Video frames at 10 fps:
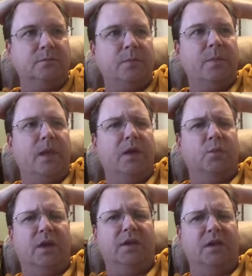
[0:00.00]
And
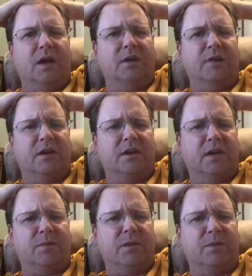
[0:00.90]
I've had a lot of
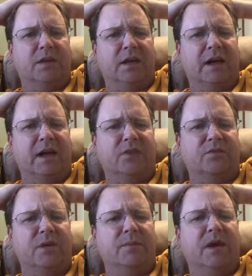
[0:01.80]
people kind of ask me
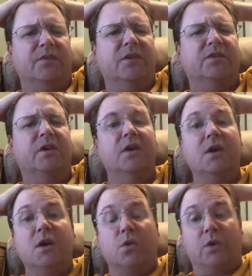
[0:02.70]
about this.
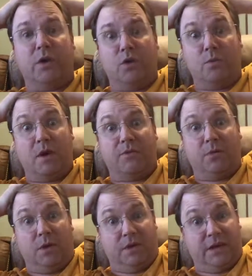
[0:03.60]
What are we going to do about
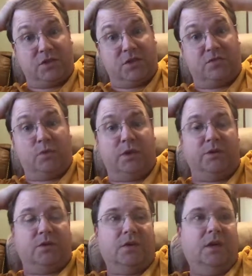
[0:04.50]
football next year for
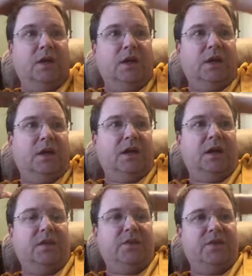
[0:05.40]
Windsor?
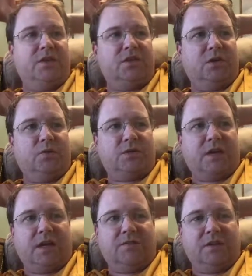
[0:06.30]
This year was kind
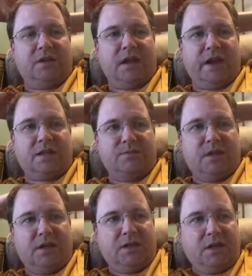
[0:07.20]
of a
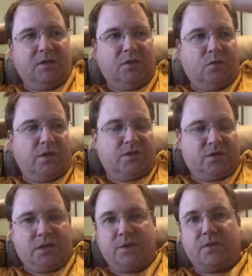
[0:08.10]
last-minute cover Windsor
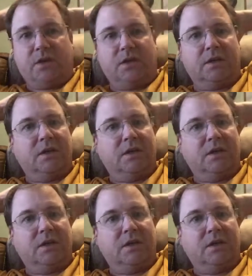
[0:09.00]
type thing.